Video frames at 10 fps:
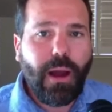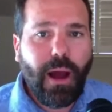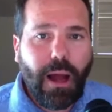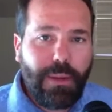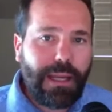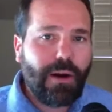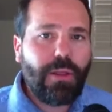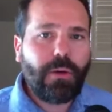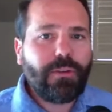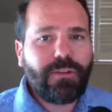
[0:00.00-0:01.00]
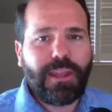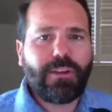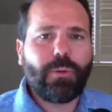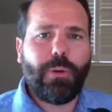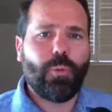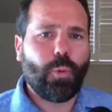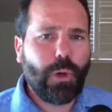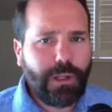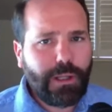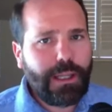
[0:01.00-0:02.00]
I mean, are those things we
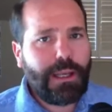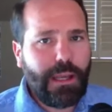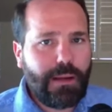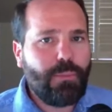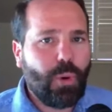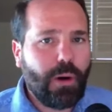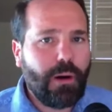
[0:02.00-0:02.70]
really need more